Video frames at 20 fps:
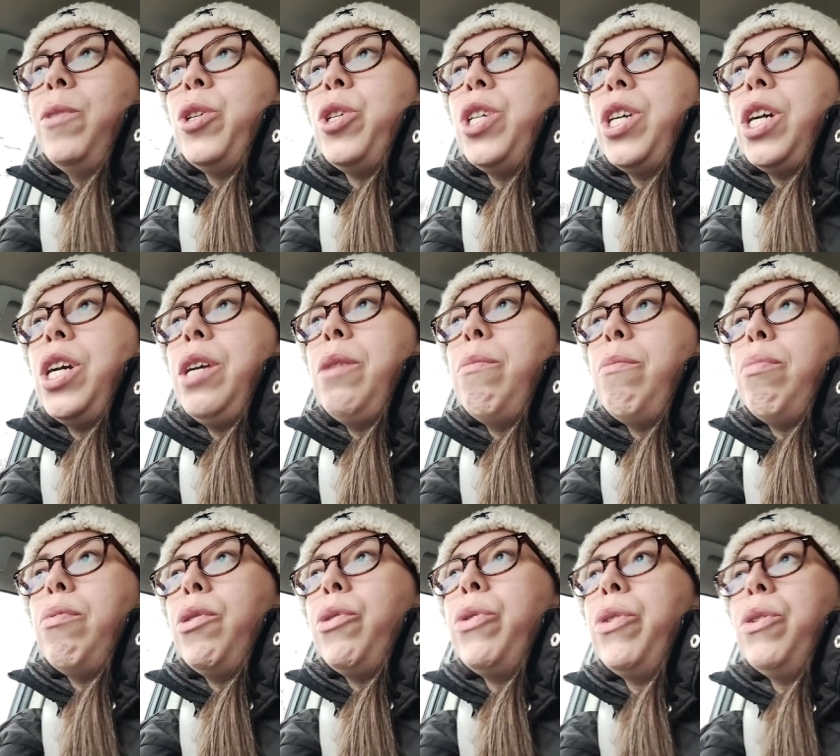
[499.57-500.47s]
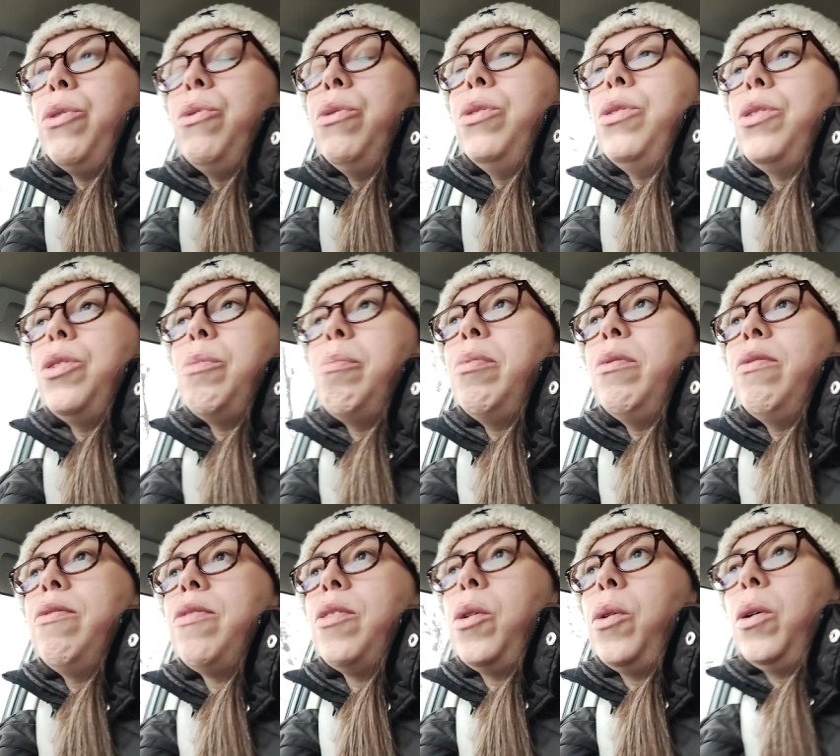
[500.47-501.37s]
Jerry Brudos
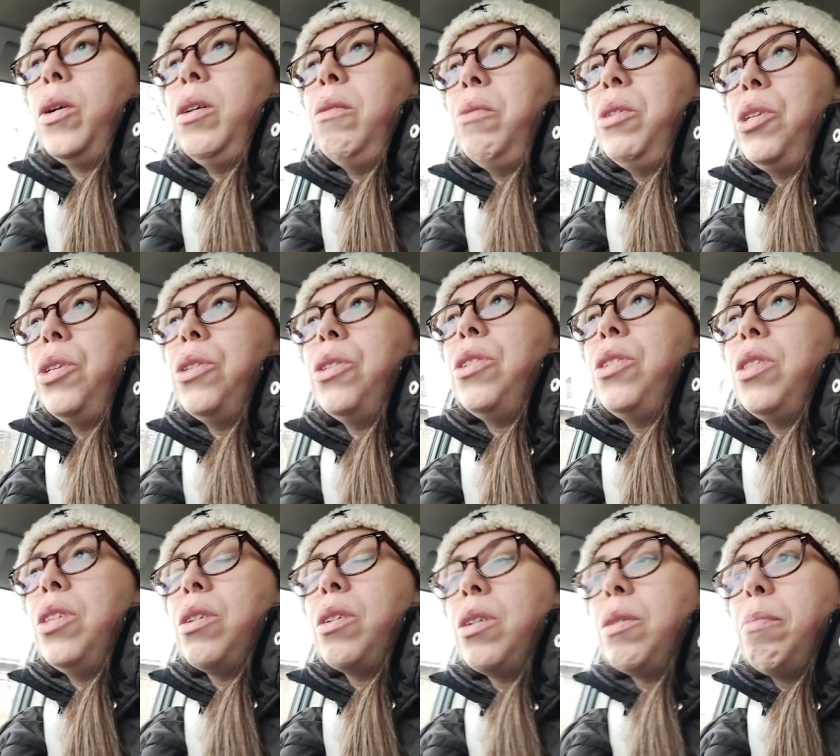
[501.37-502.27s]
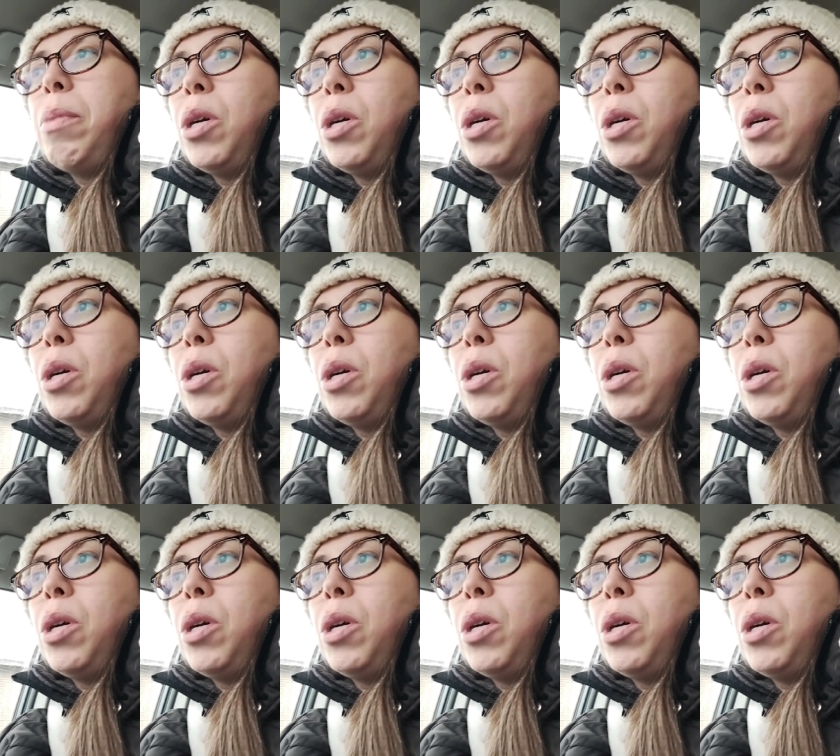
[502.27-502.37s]
before, which is the